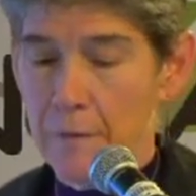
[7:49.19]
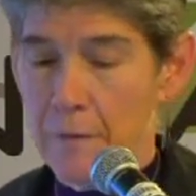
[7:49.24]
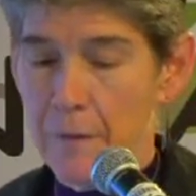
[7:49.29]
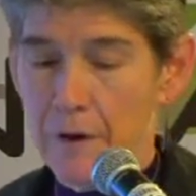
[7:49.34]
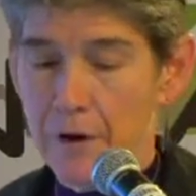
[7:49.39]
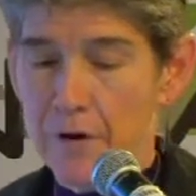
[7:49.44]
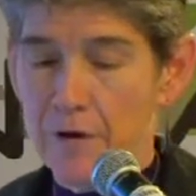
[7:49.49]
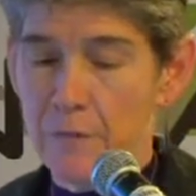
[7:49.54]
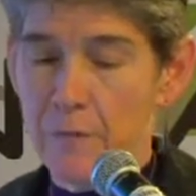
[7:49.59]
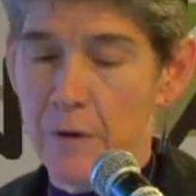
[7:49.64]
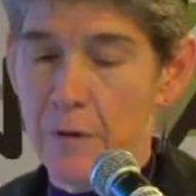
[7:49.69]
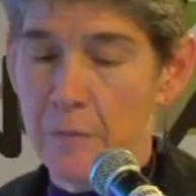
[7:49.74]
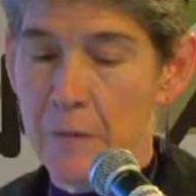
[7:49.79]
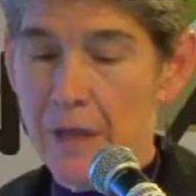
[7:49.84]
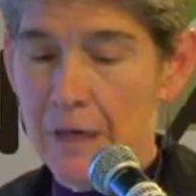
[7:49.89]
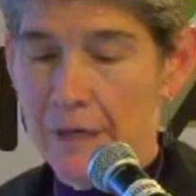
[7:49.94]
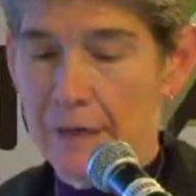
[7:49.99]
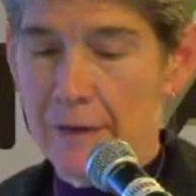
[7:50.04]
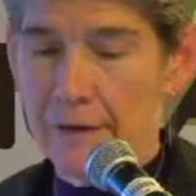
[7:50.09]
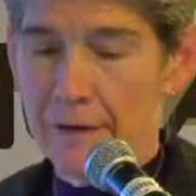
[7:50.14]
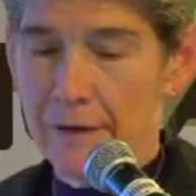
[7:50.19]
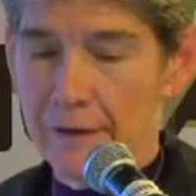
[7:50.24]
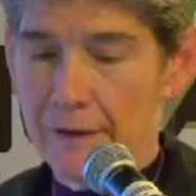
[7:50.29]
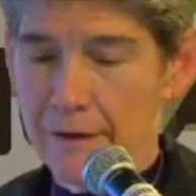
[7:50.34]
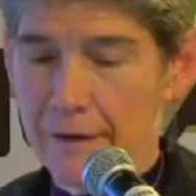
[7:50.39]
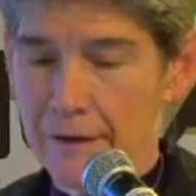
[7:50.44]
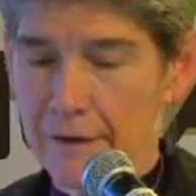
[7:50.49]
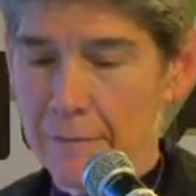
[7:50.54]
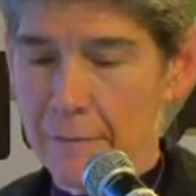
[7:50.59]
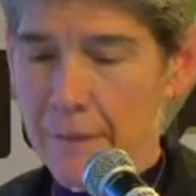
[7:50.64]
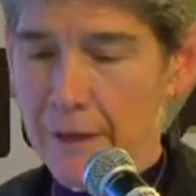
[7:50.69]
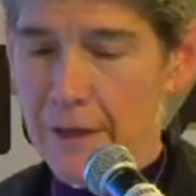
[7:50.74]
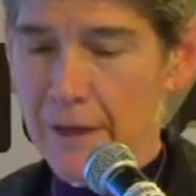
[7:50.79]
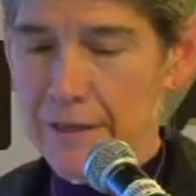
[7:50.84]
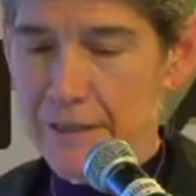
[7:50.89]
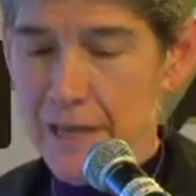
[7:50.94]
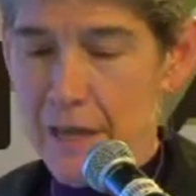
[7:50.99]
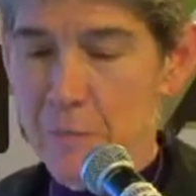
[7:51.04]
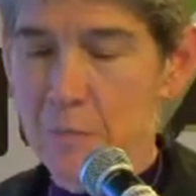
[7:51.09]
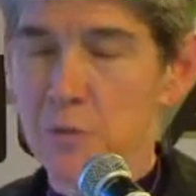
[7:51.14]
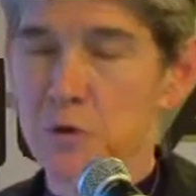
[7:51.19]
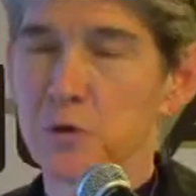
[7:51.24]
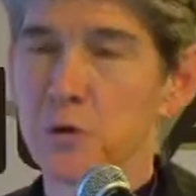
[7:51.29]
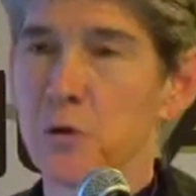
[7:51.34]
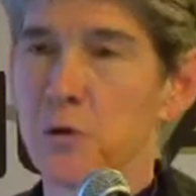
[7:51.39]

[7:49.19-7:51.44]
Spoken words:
There have been many attempts